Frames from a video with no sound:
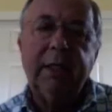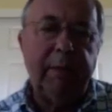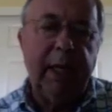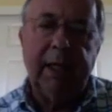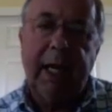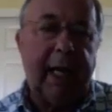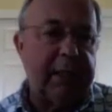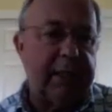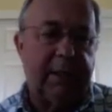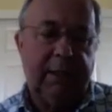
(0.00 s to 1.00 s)
to me,
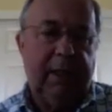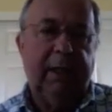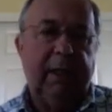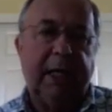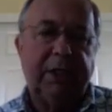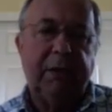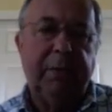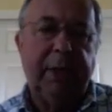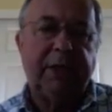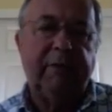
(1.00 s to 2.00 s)
that's, that's the
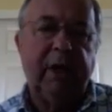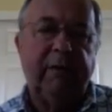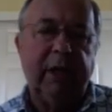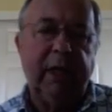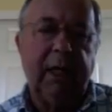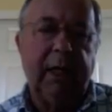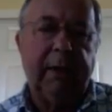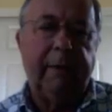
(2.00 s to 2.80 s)
best of everything.